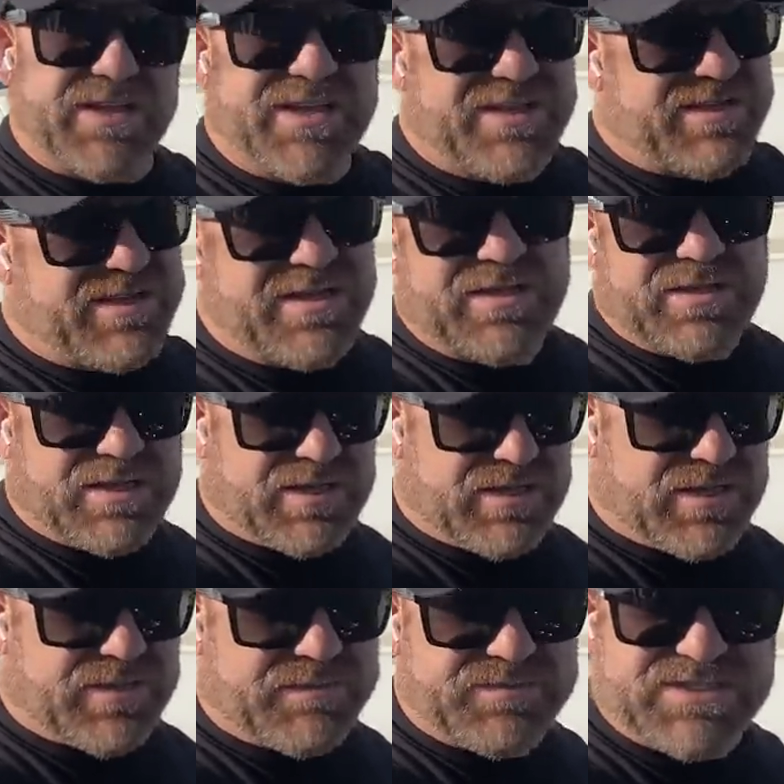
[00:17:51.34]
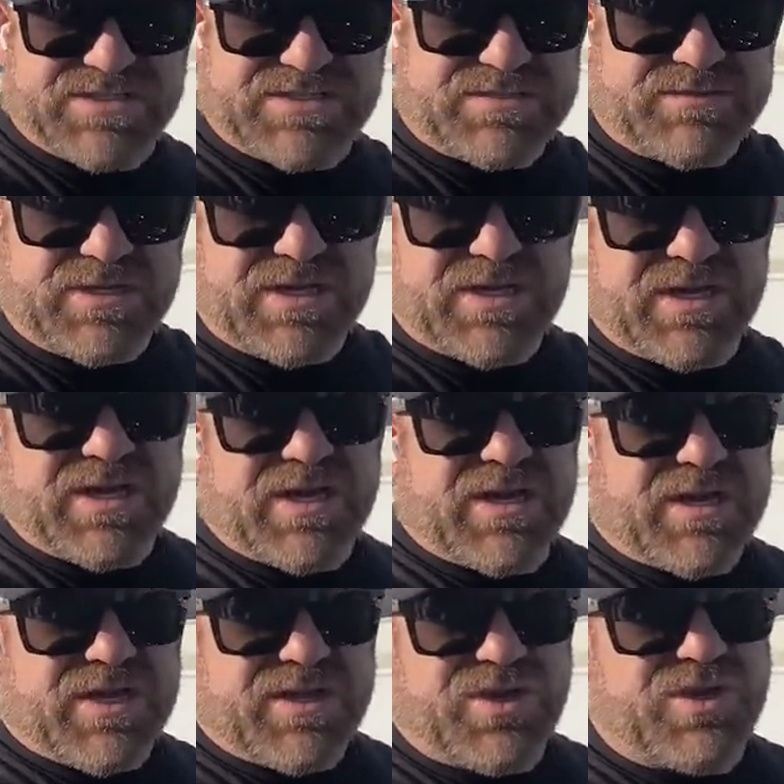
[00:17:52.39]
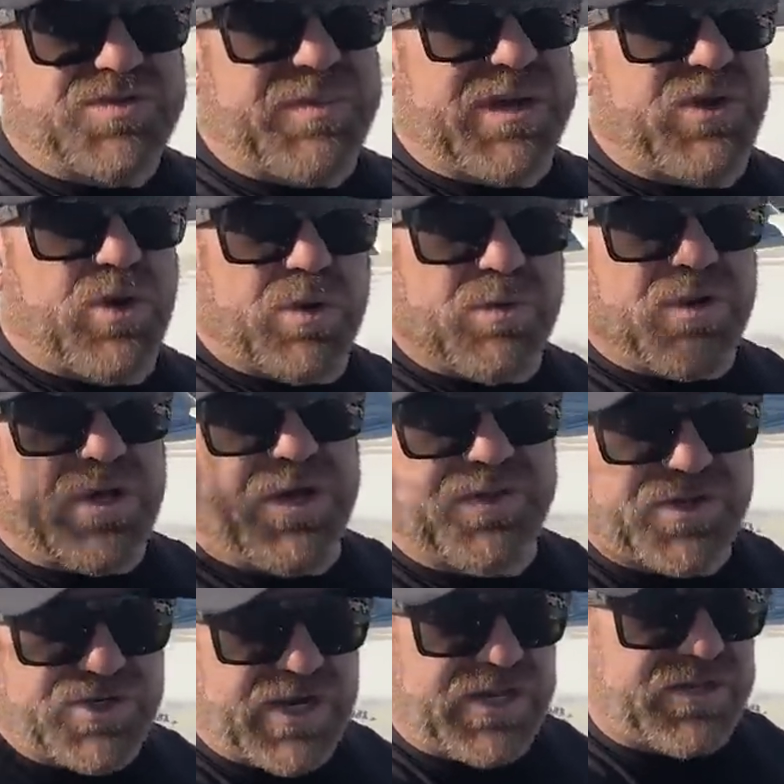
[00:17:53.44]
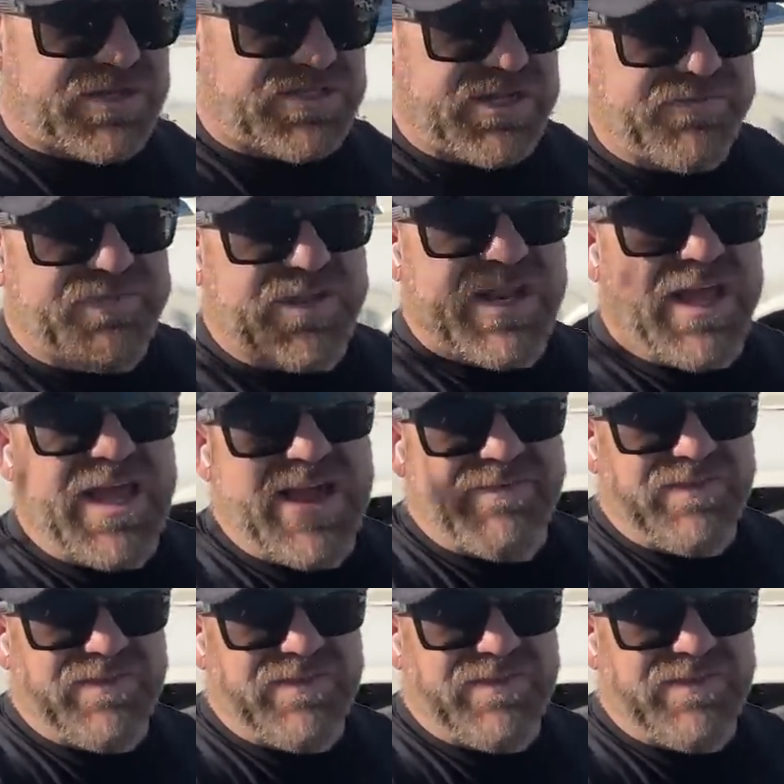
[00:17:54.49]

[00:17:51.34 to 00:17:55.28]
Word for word: it and um, just use my normal other trailer stuff that I have